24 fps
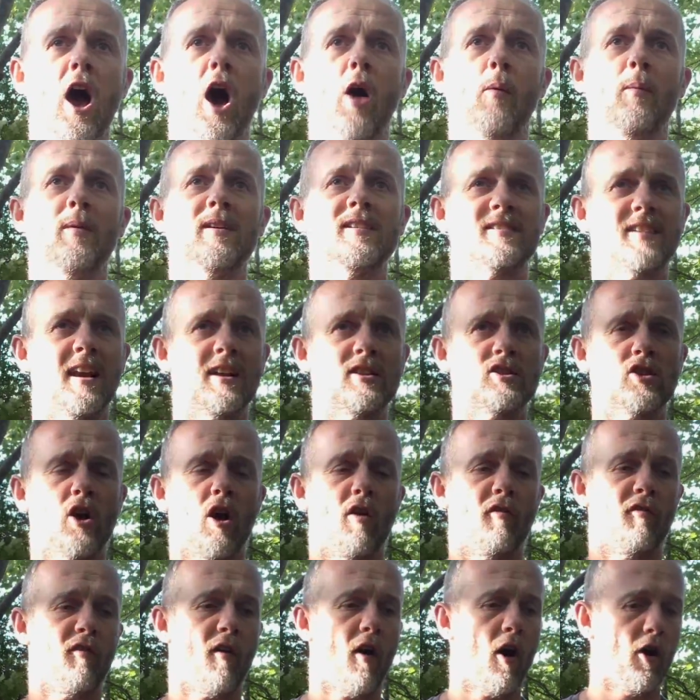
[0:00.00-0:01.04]
and we set
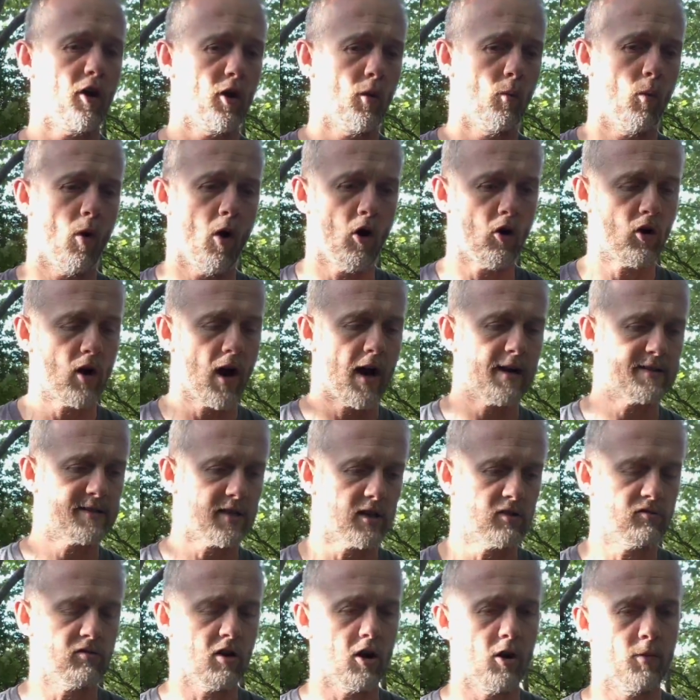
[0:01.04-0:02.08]
off on a walk as
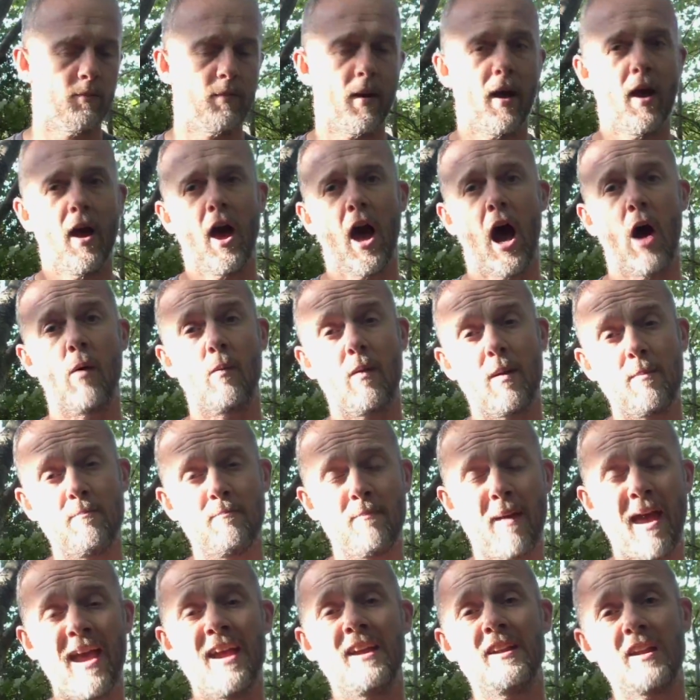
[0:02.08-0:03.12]
a group and we
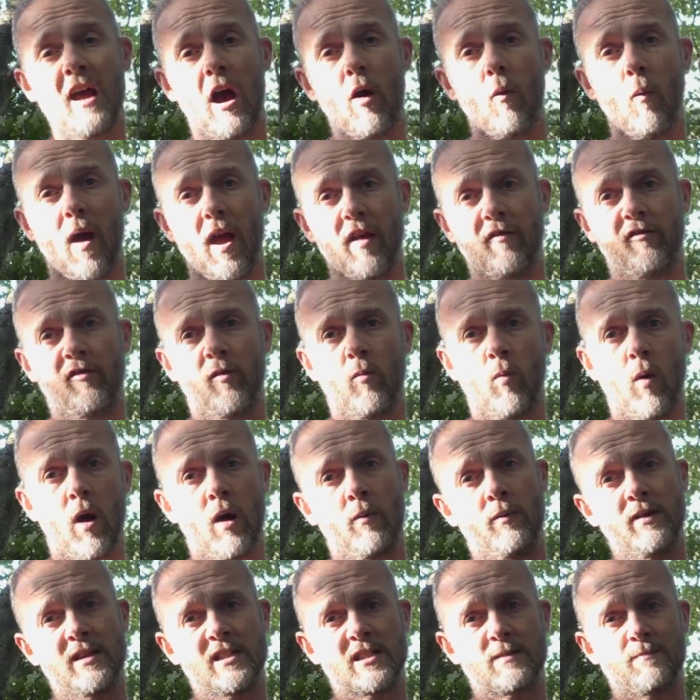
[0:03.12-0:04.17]
made our way from
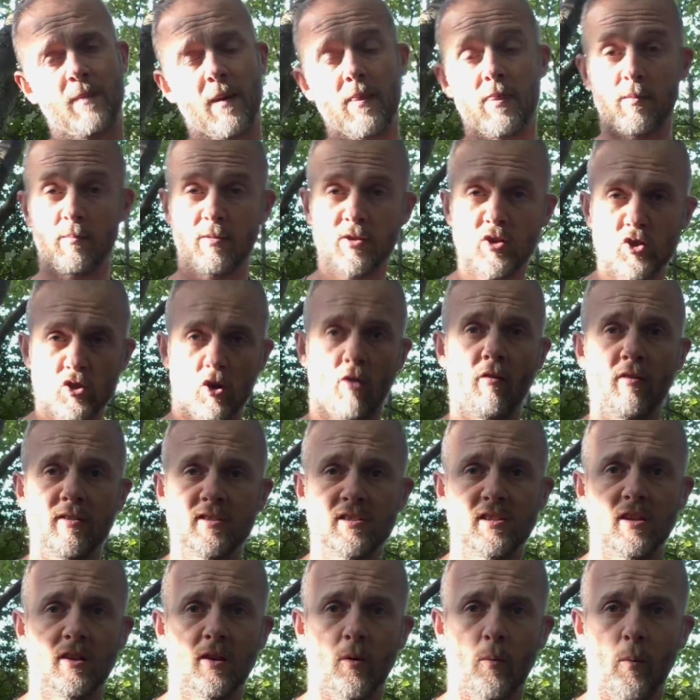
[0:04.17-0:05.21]
where we'd spent the
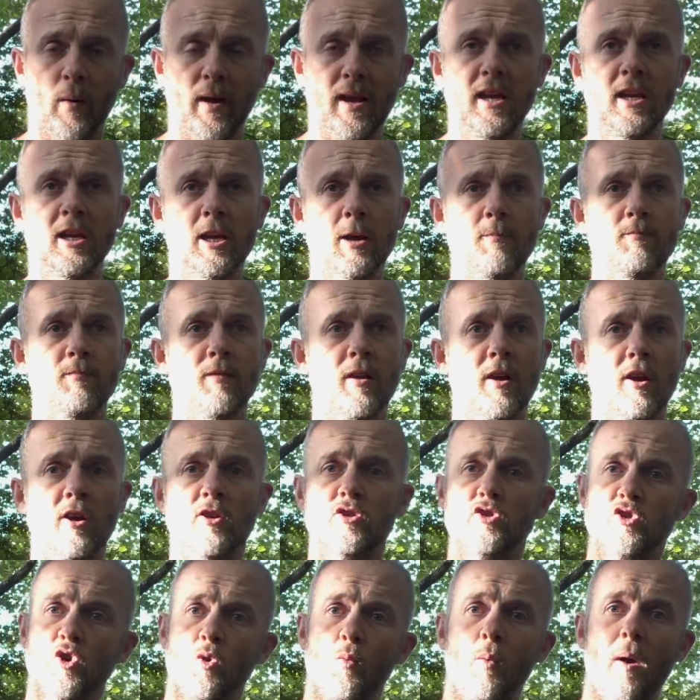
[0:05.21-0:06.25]
majority of the week
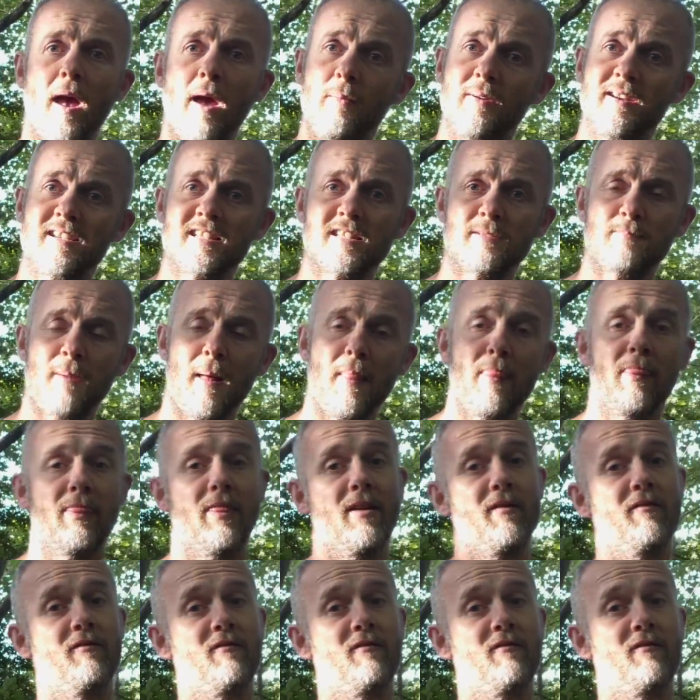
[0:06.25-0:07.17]
to where we spent the